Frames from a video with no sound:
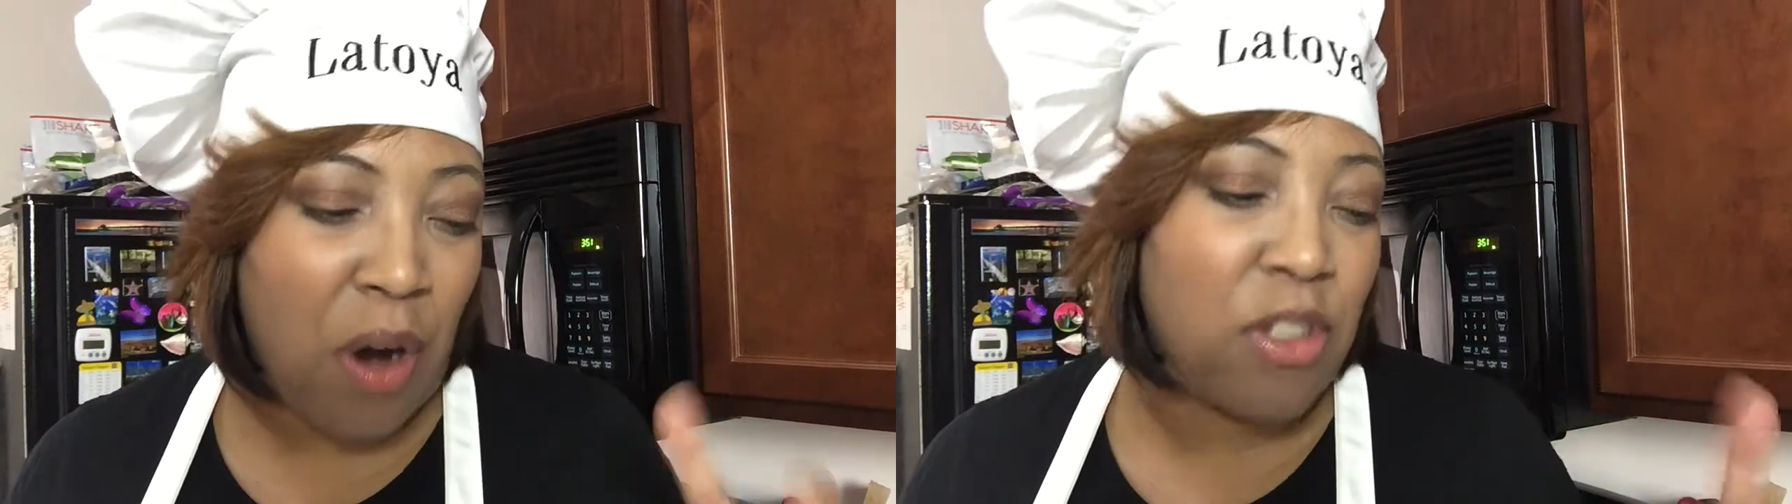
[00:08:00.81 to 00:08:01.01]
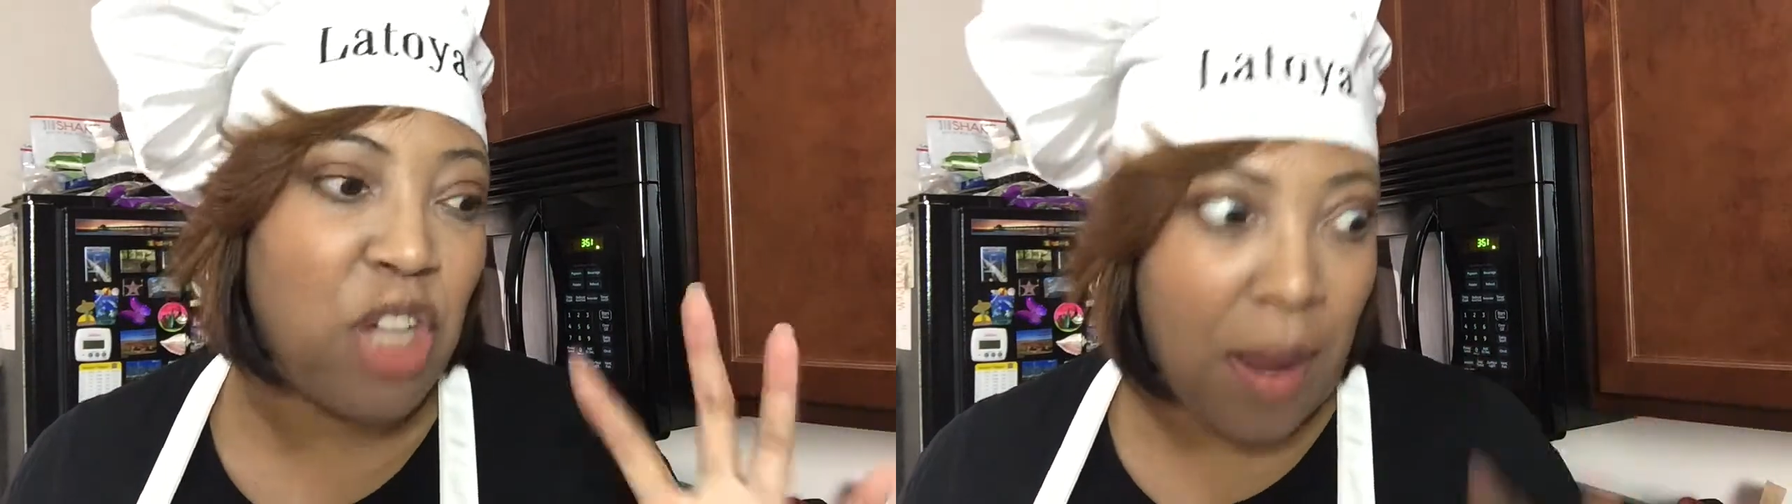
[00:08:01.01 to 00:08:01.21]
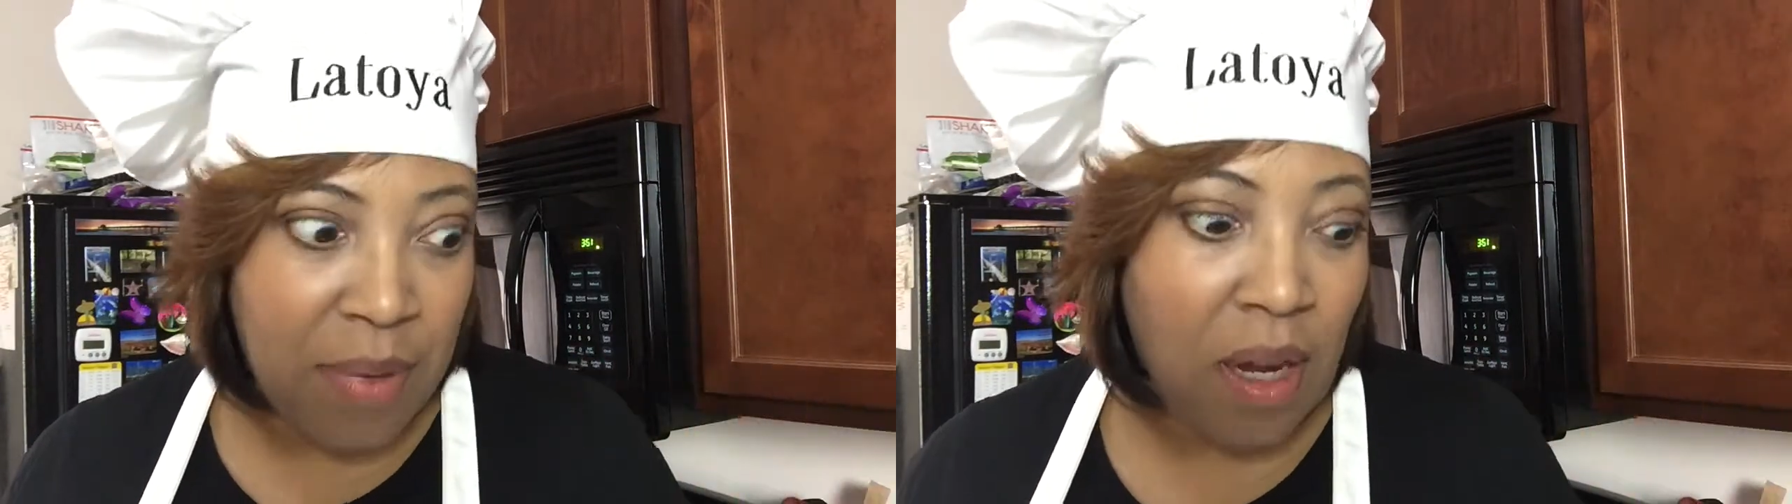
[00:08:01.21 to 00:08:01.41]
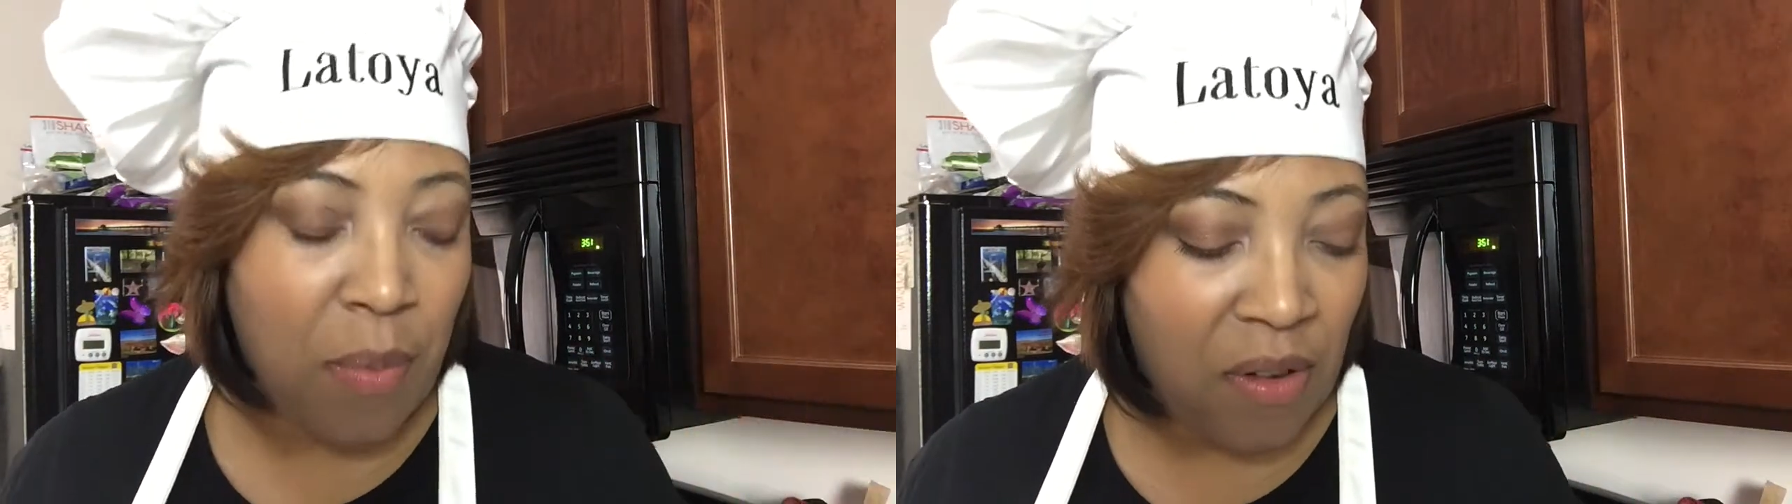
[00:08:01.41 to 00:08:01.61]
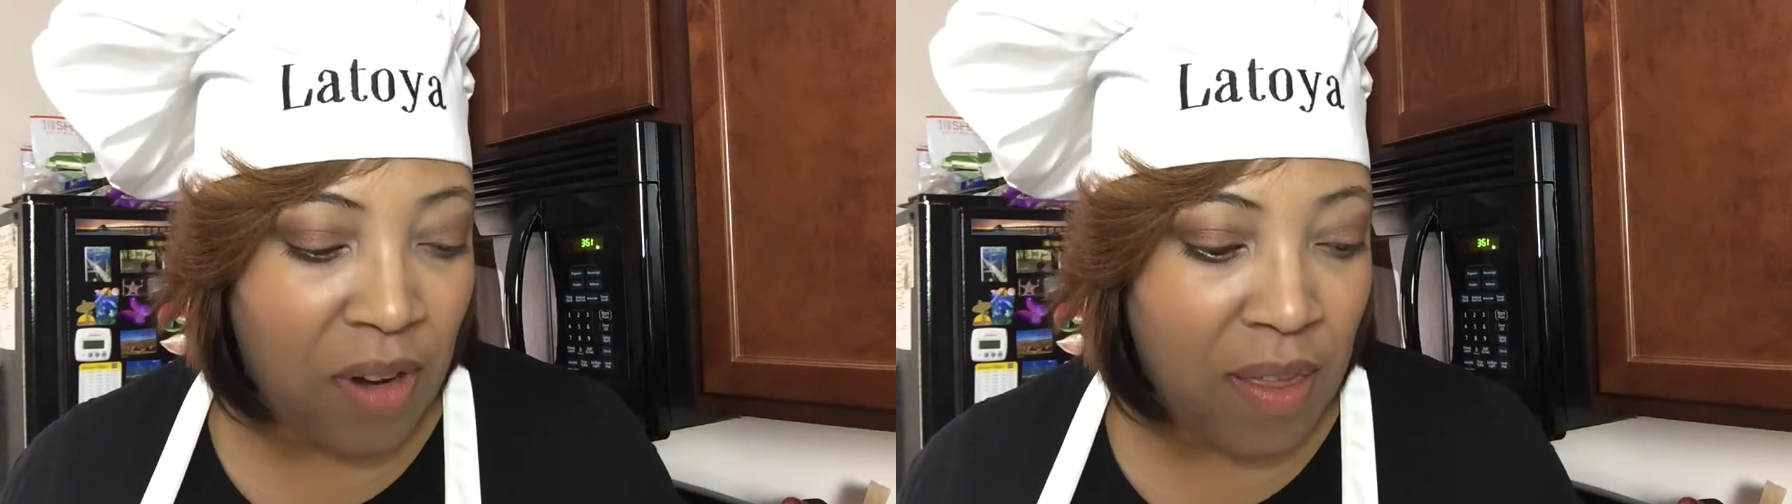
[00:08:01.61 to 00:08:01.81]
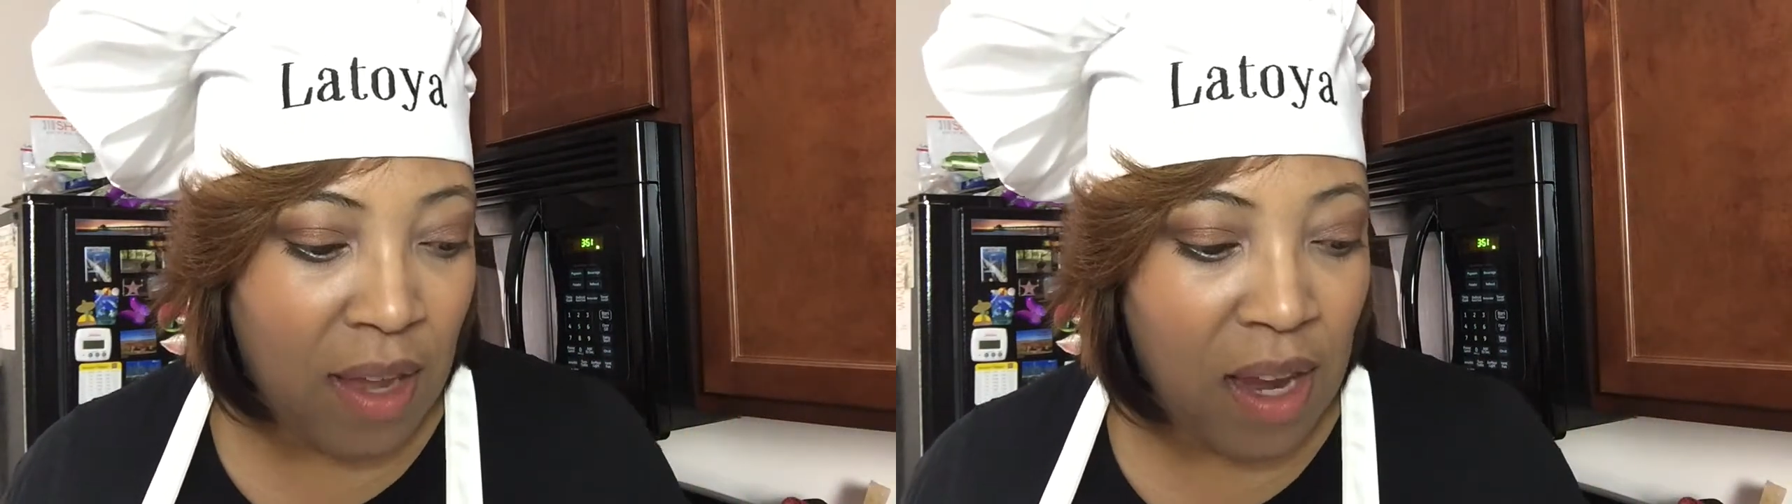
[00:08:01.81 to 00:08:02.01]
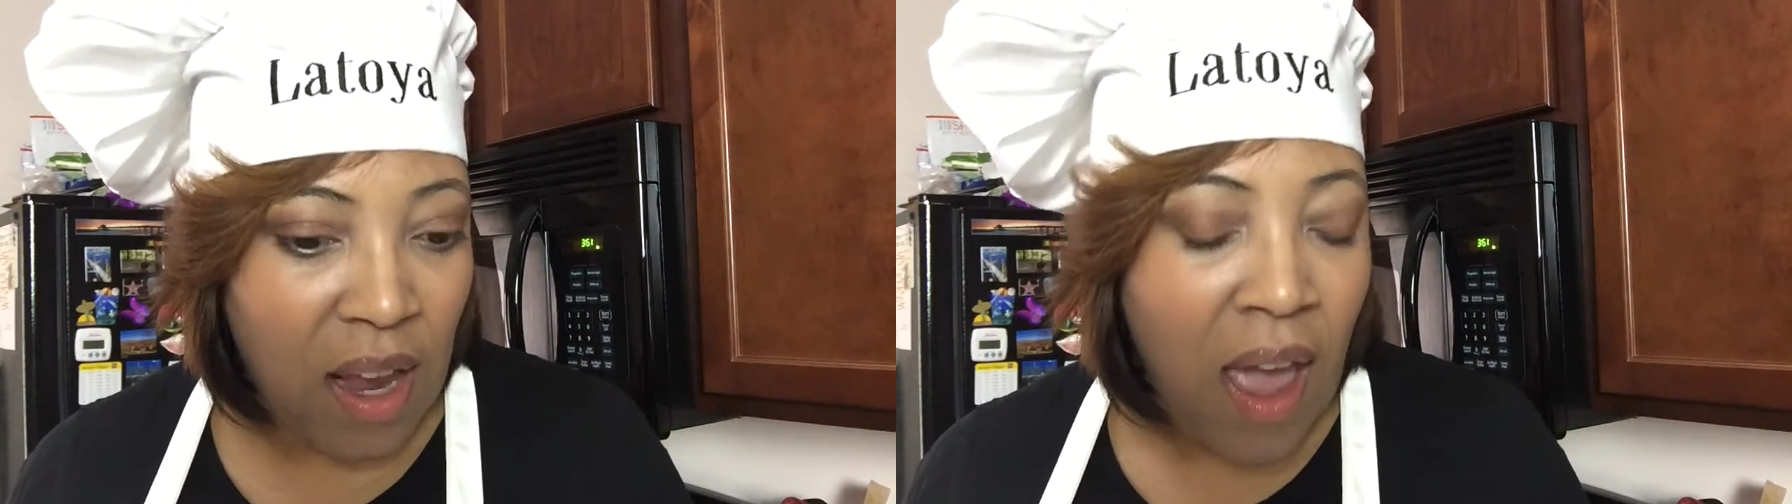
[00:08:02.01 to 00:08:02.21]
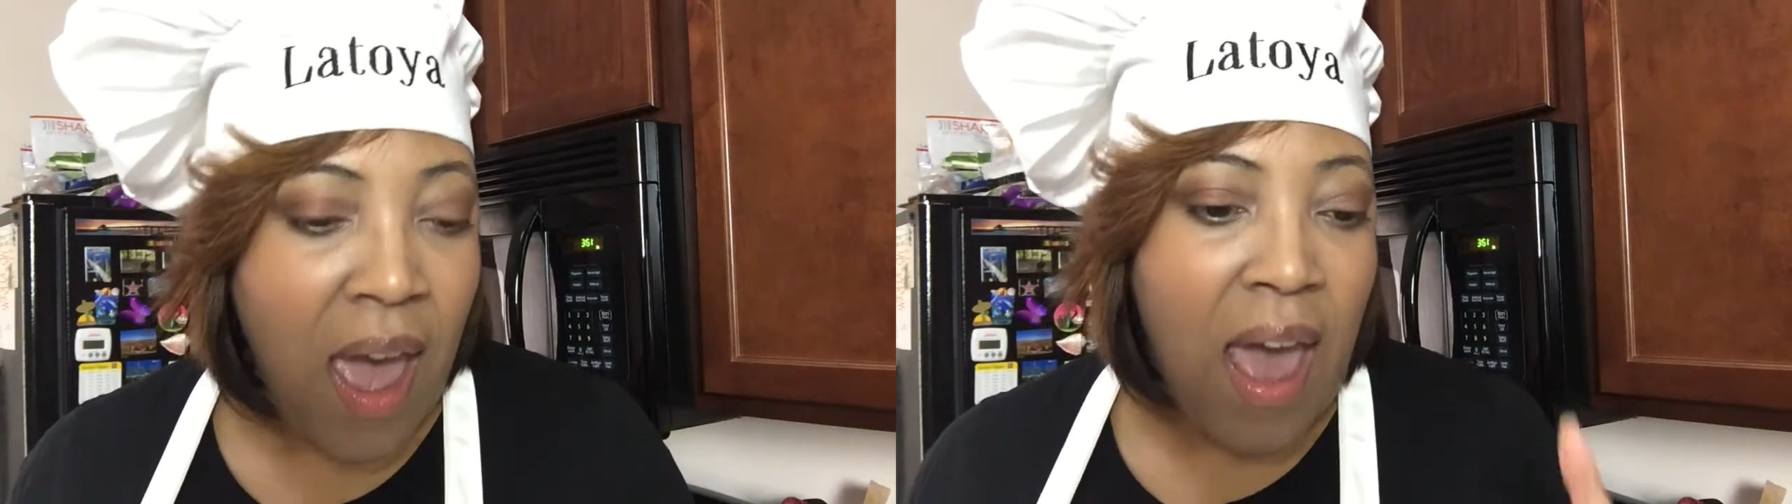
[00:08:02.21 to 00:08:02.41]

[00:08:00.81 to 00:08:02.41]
part, chopping up everything.